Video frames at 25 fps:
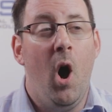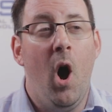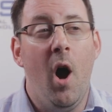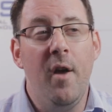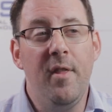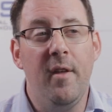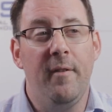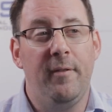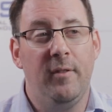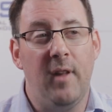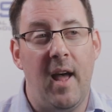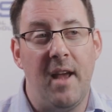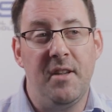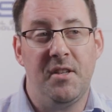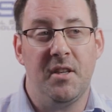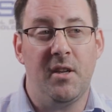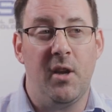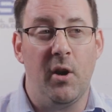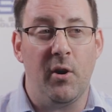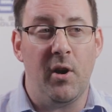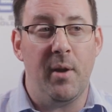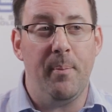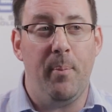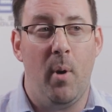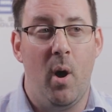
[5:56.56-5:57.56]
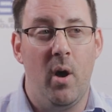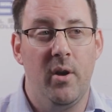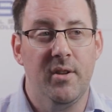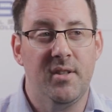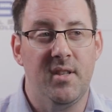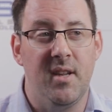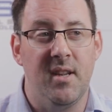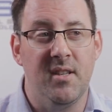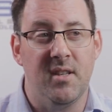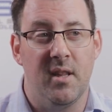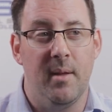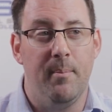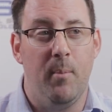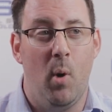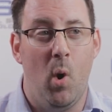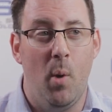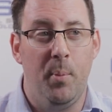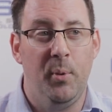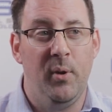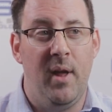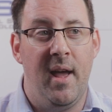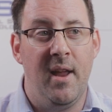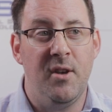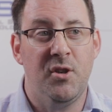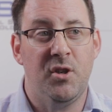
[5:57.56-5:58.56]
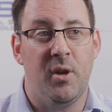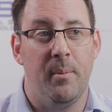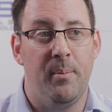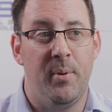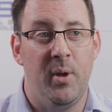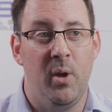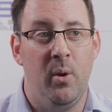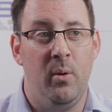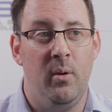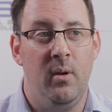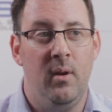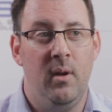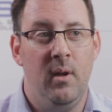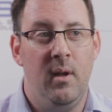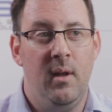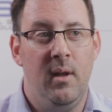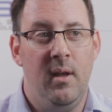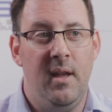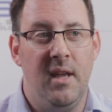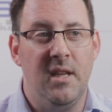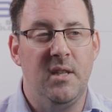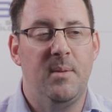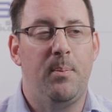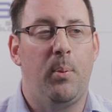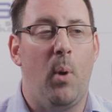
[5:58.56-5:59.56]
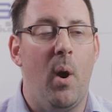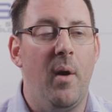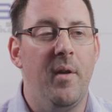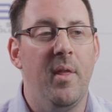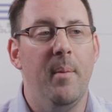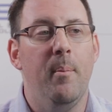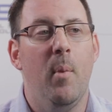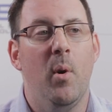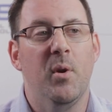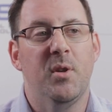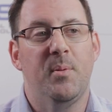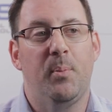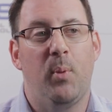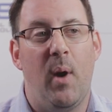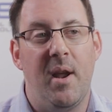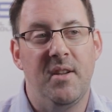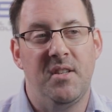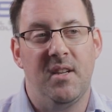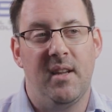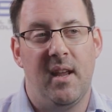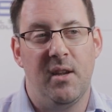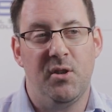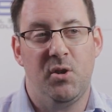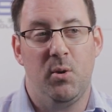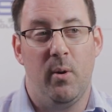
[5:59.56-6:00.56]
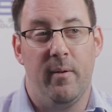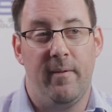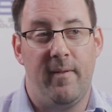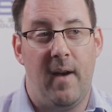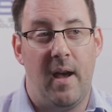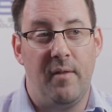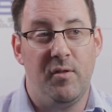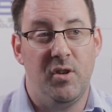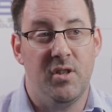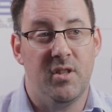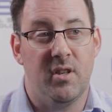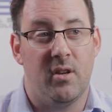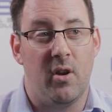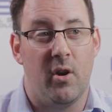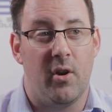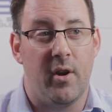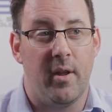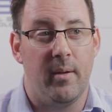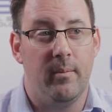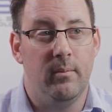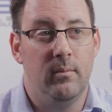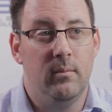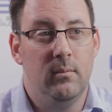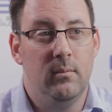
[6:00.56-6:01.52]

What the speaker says: on the fly security policies of the mobile edge compute is probably the most pressing issue of 5G security.